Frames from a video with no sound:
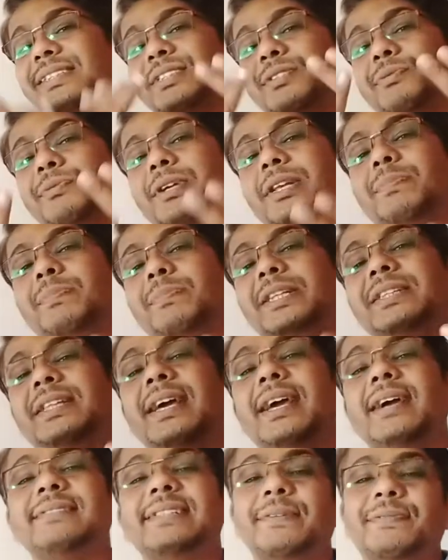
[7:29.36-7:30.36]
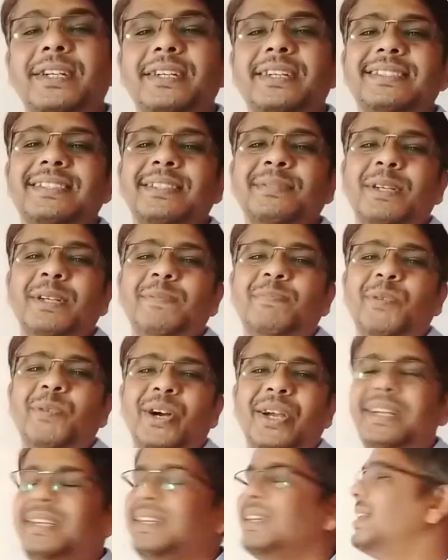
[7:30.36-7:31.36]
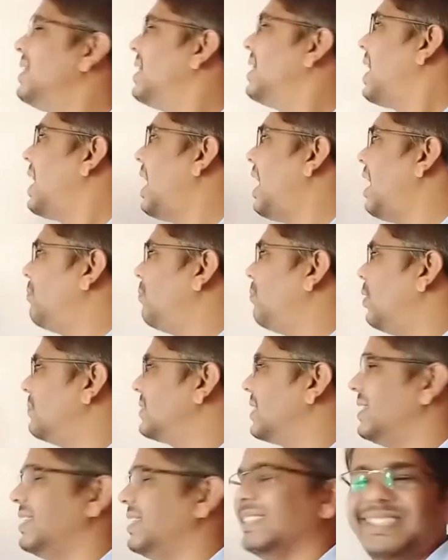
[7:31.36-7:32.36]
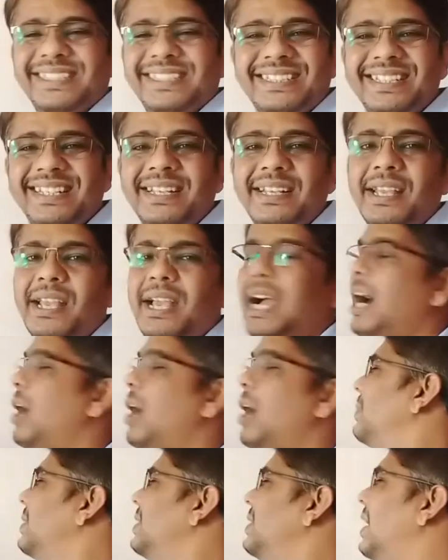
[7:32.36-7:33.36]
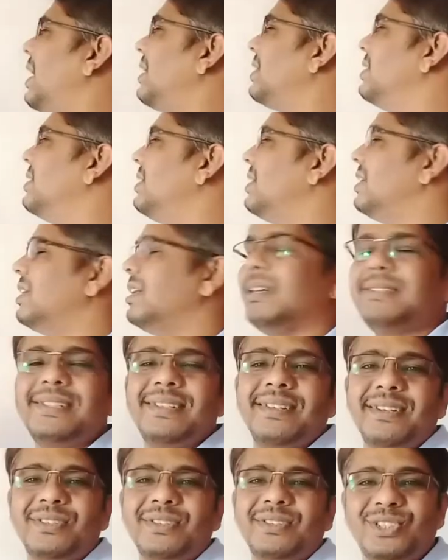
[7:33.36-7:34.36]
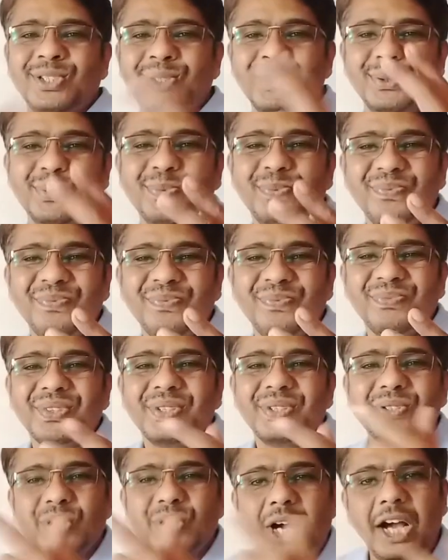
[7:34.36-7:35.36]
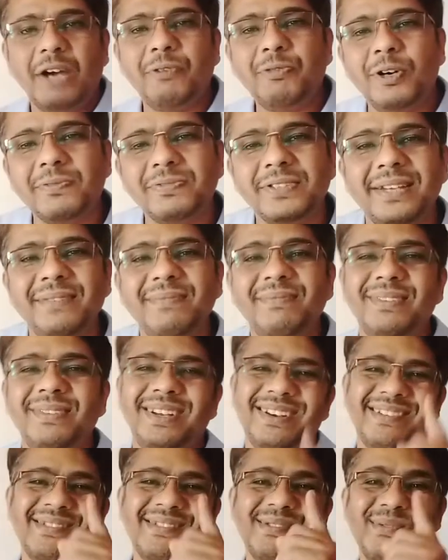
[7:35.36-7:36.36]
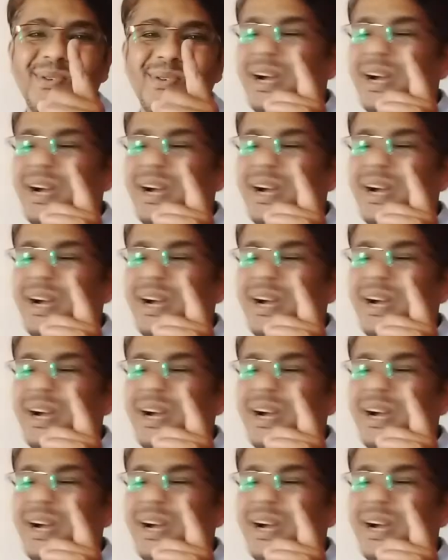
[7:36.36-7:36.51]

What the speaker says: how many digits will be there after decimal point? Half of the digits. How many are here? 2. So half of